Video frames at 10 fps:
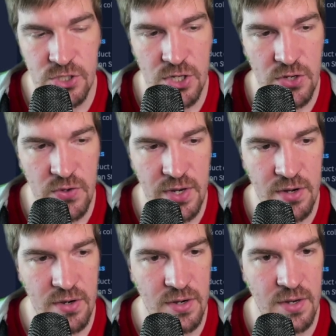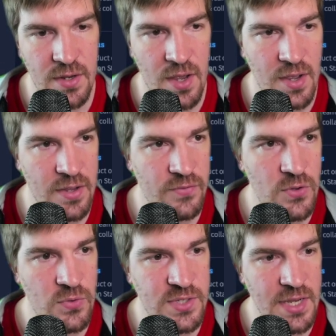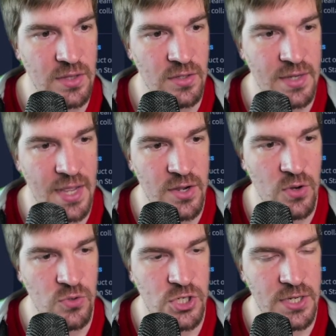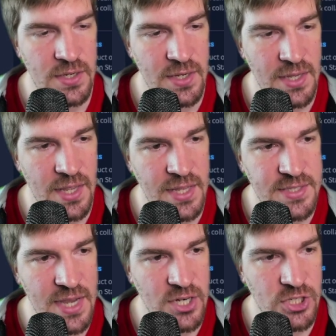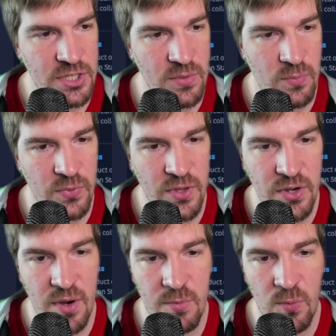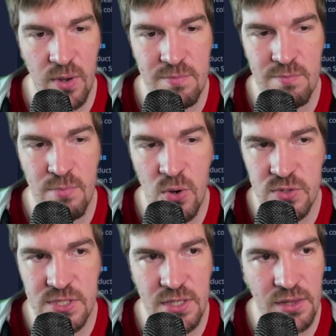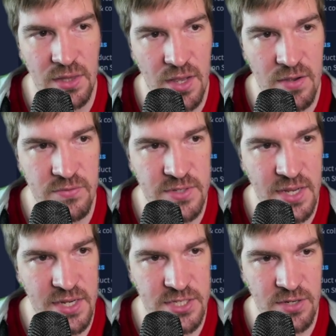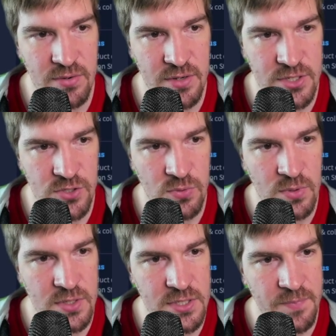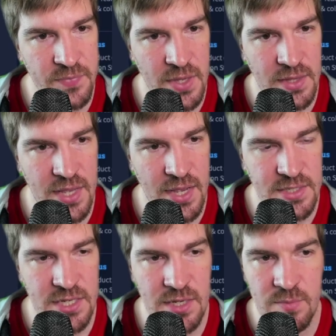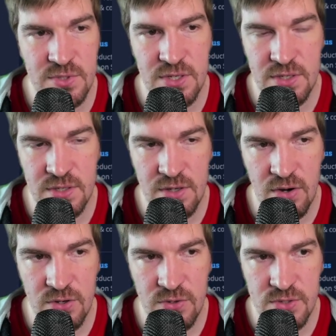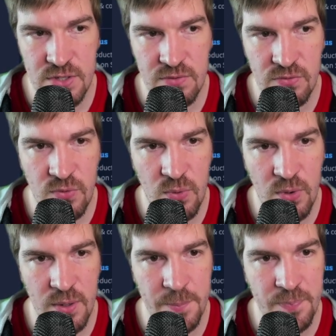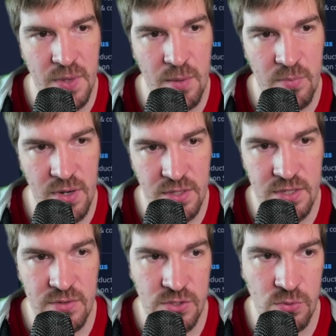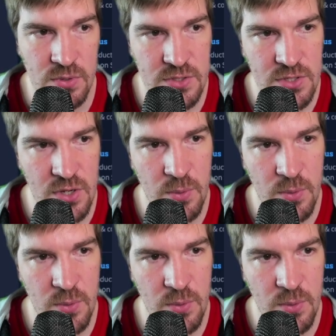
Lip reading: I'll show you here. If you take a look at Notion, it's actually the #1 most loved asynchronous tools that teams are using for productivity tools.